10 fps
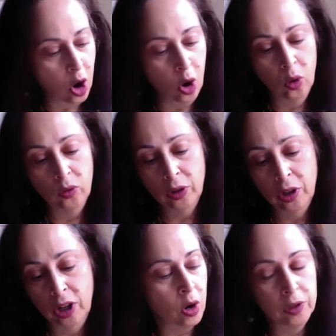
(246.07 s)

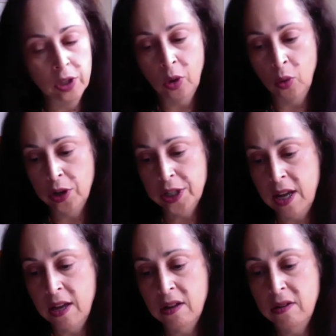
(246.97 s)
Over the course
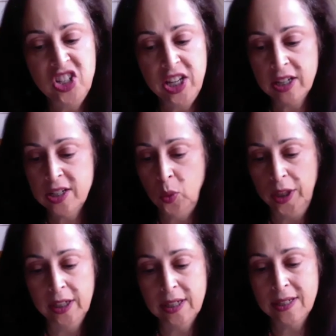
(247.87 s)
of 6
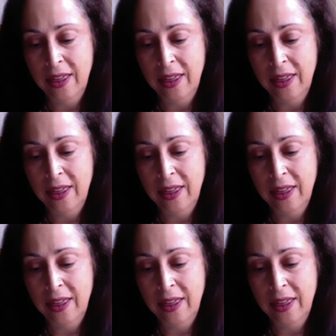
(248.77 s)
weeks,